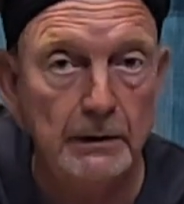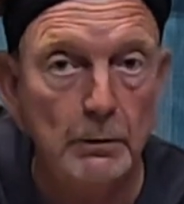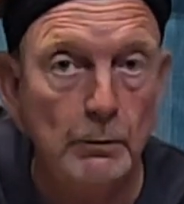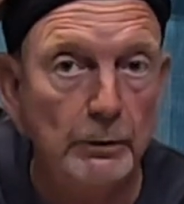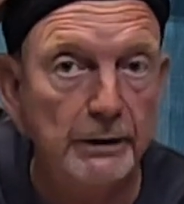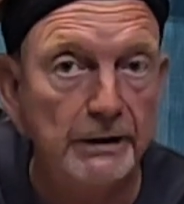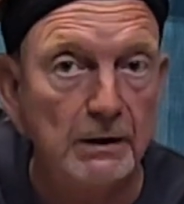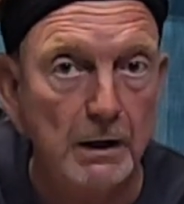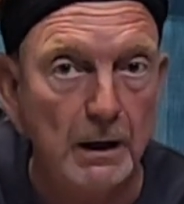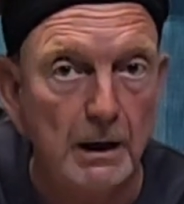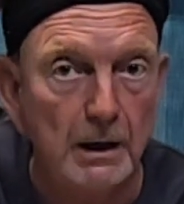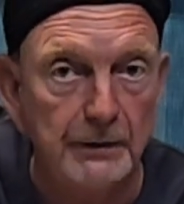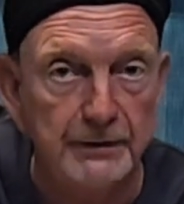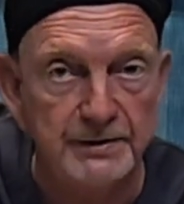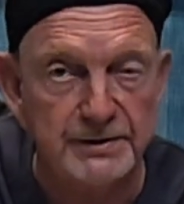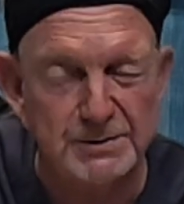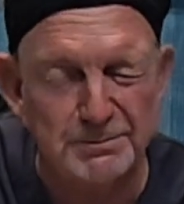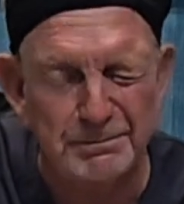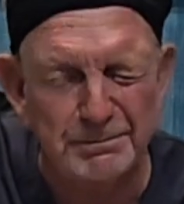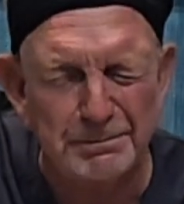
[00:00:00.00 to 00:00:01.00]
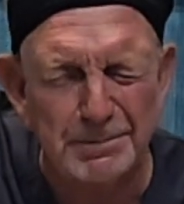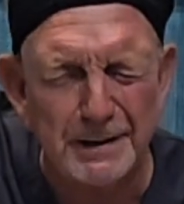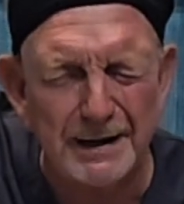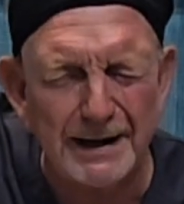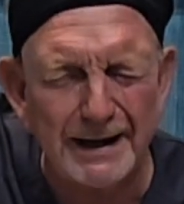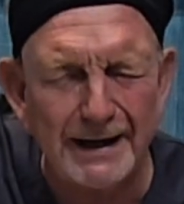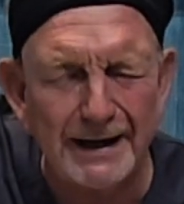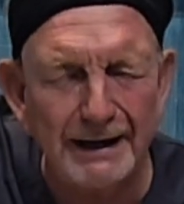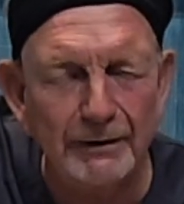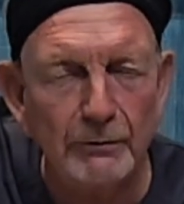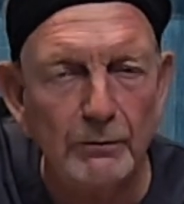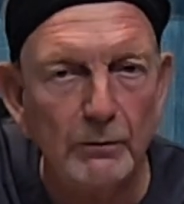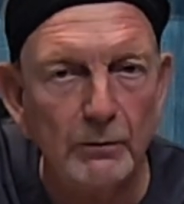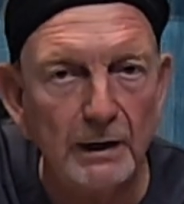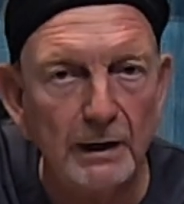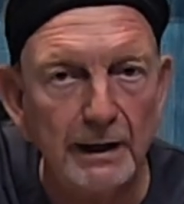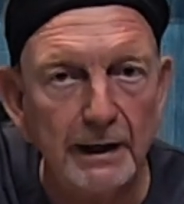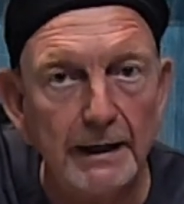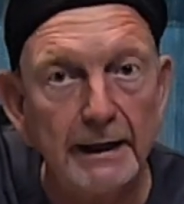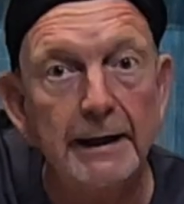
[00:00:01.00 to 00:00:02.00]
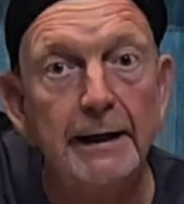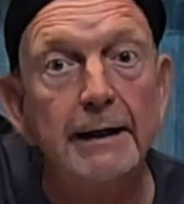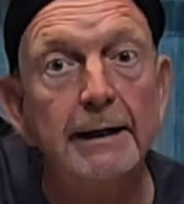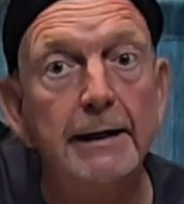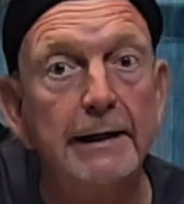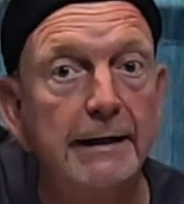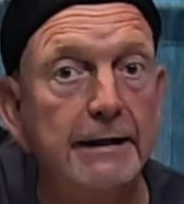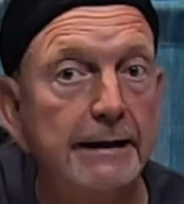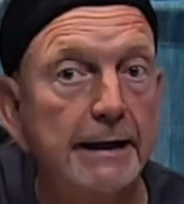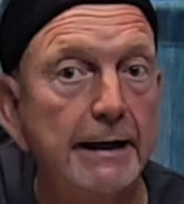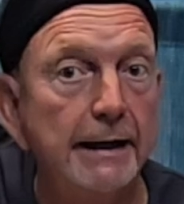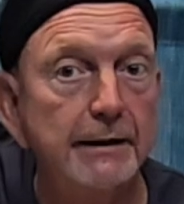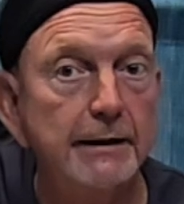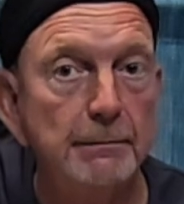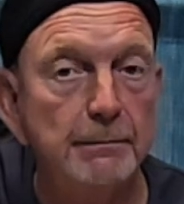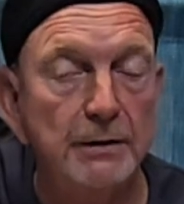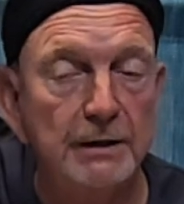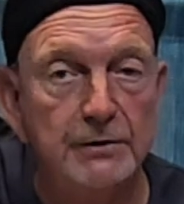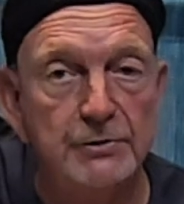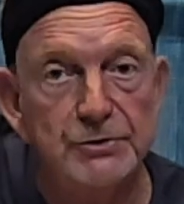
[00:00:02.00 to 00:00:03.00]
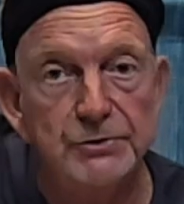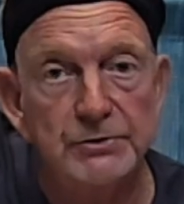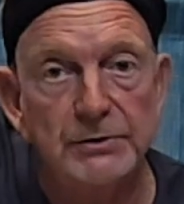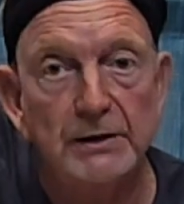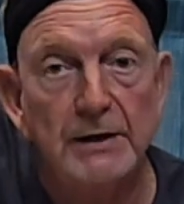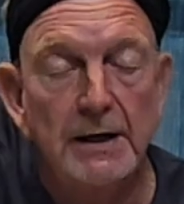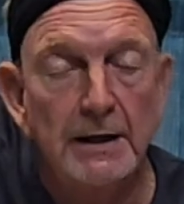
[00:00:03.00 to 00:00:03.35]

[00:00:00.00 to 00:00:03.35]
We call this bi-way in acupuncture,